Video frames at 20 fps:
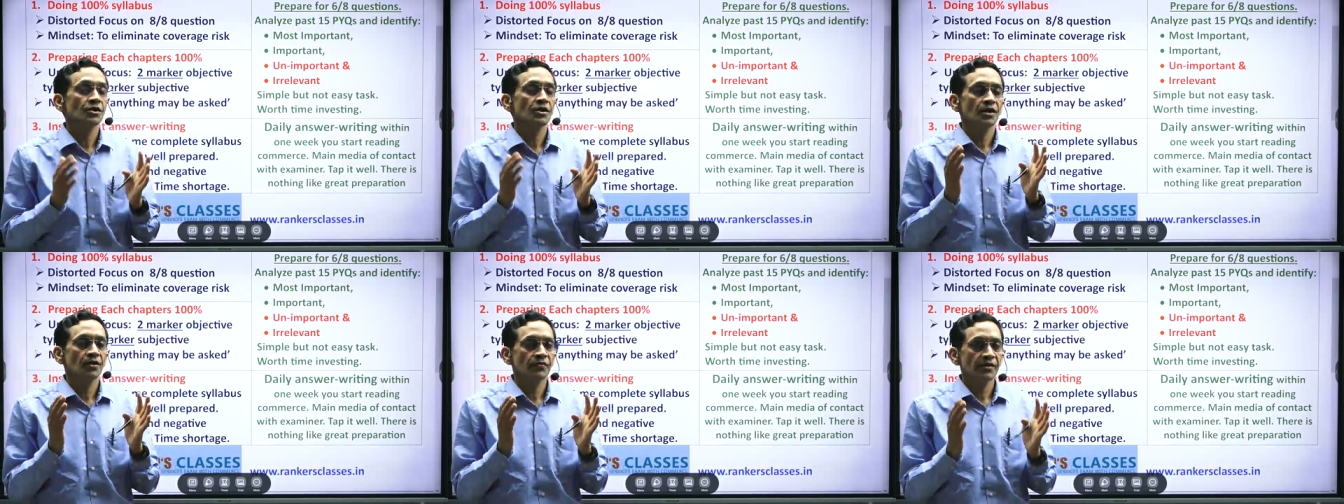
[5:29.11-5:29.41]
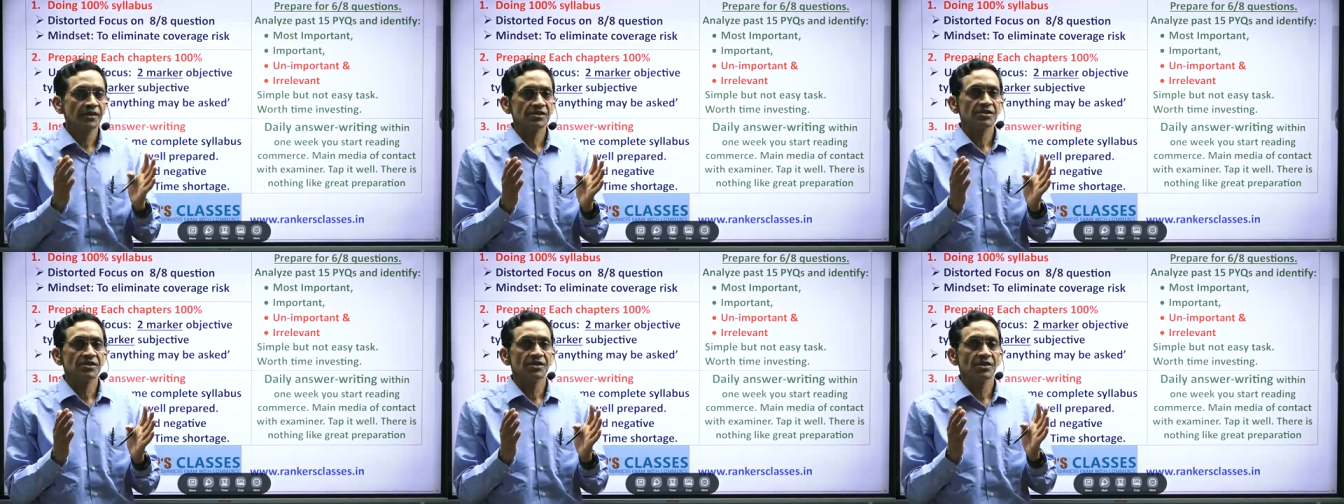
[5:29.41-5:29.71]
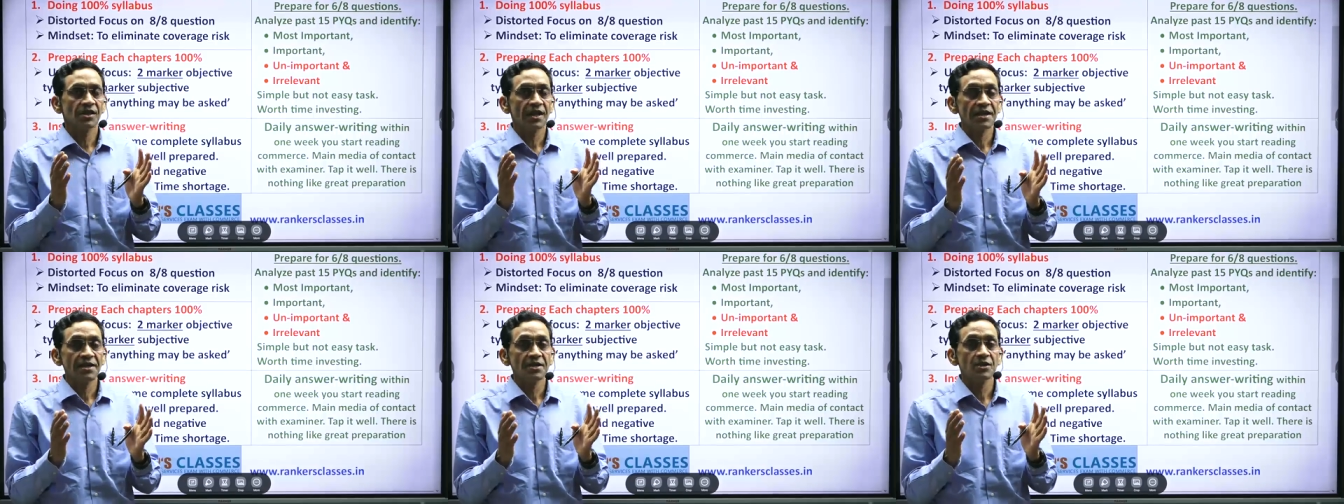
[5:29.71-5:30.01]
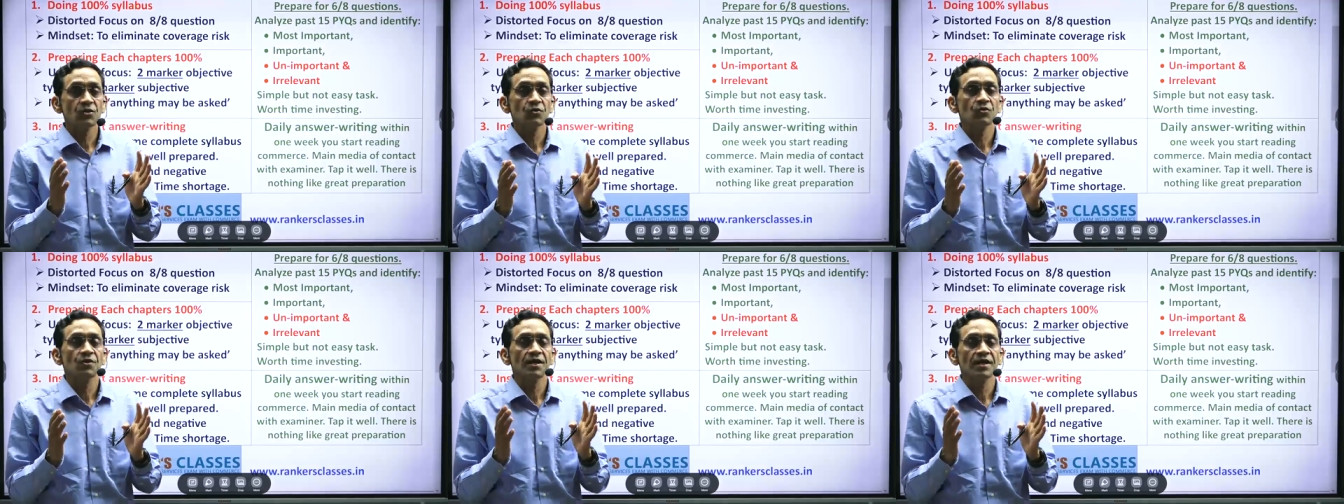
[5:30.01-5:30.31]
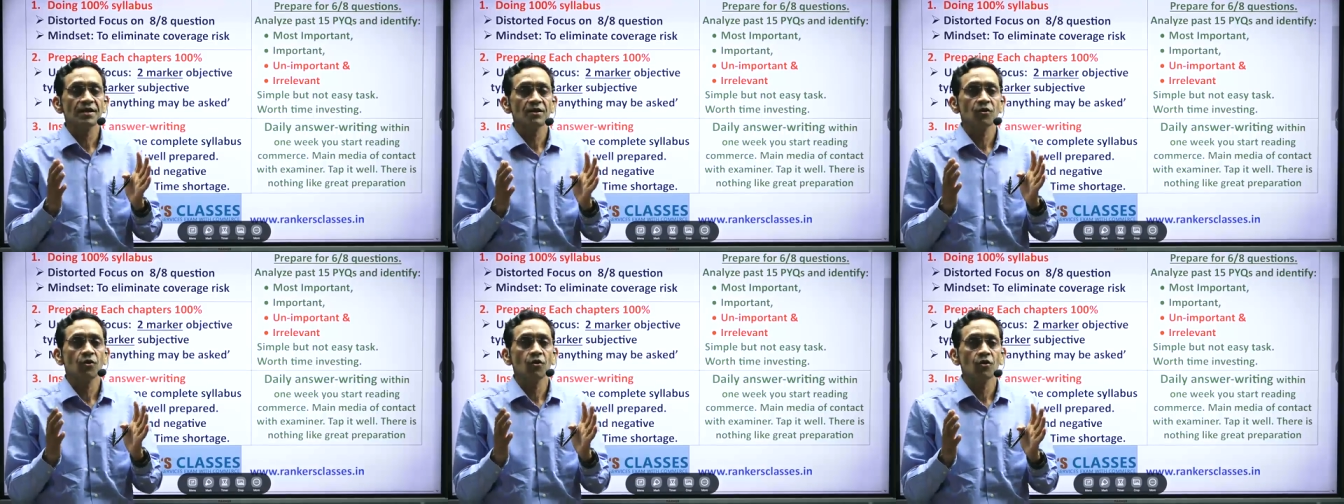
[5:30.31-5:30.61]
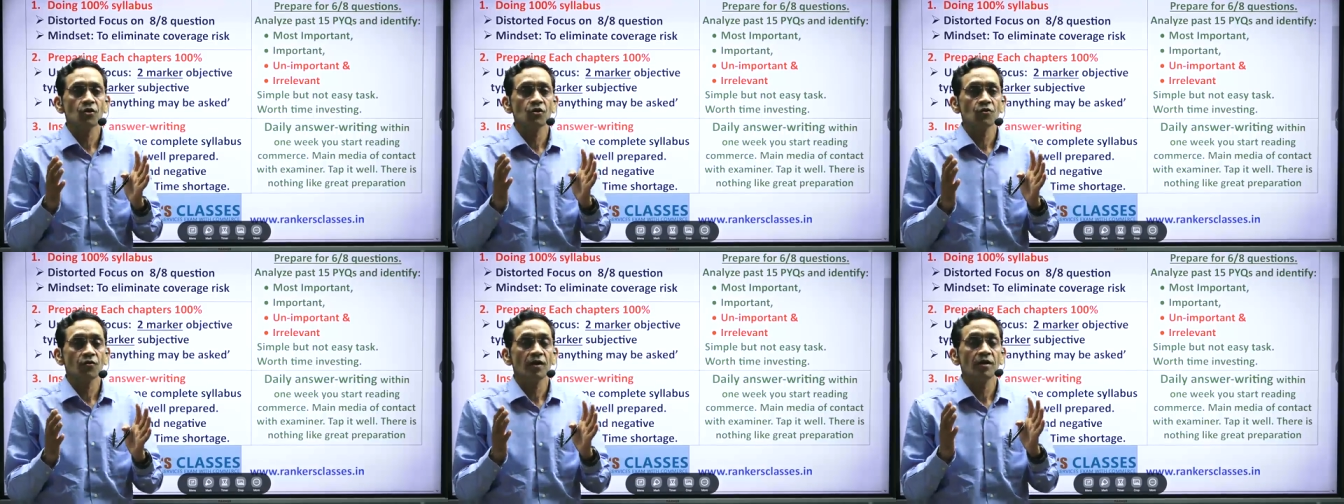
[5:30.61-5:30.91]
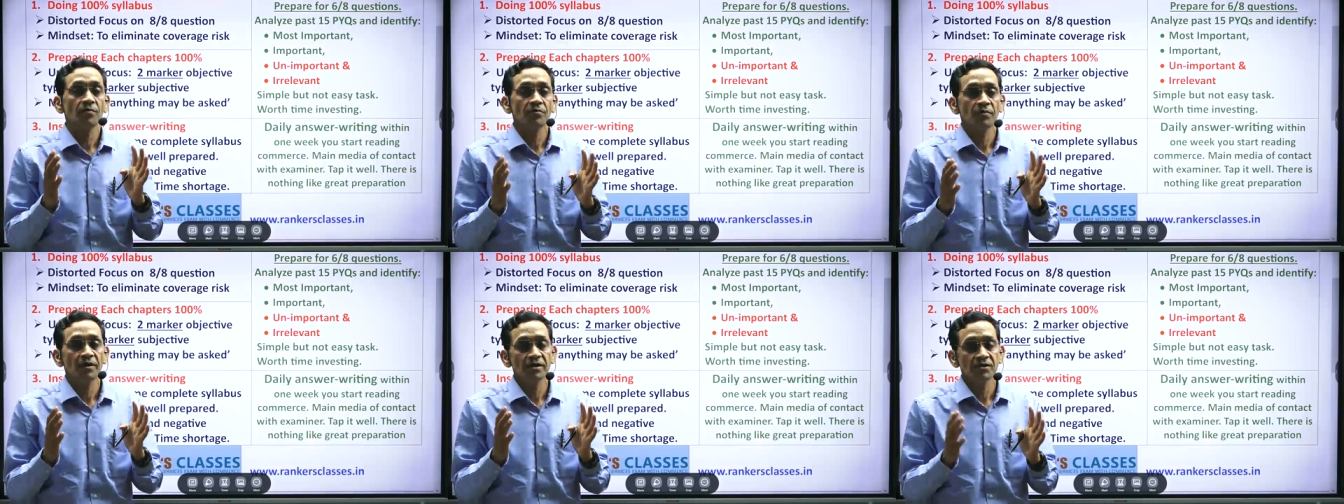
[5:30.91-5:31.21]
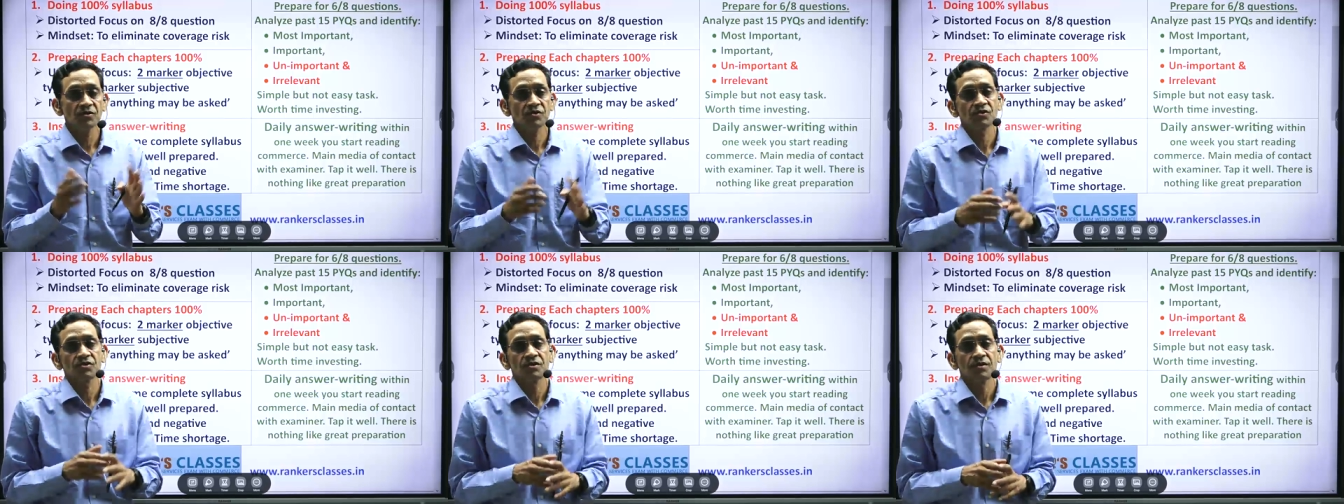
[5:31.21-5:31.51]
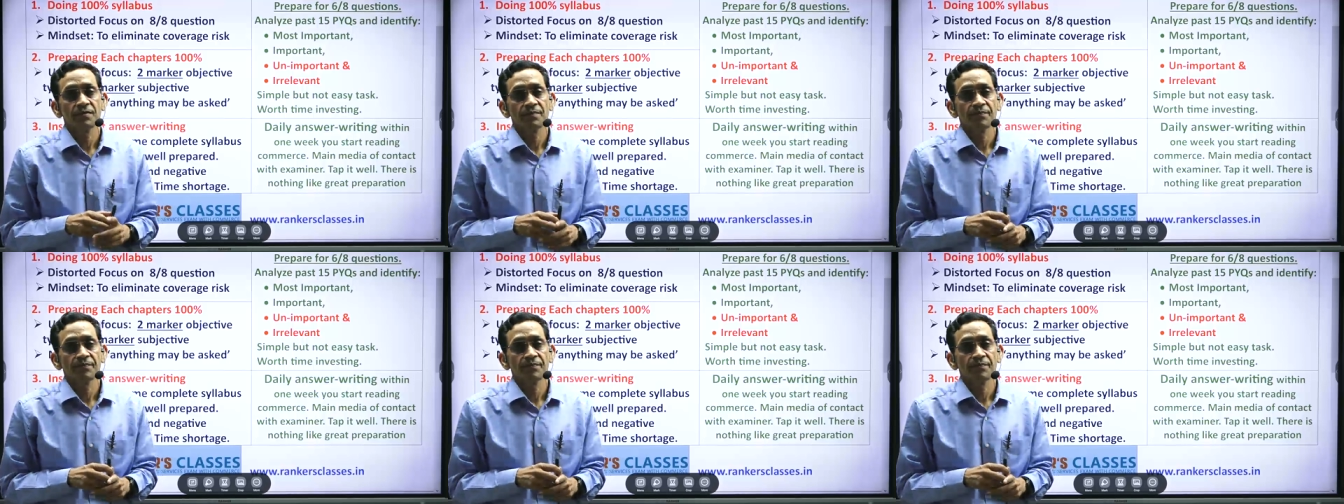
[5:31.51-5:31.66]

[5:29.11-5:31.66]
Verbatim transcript: invest 9 to 10 or 12 months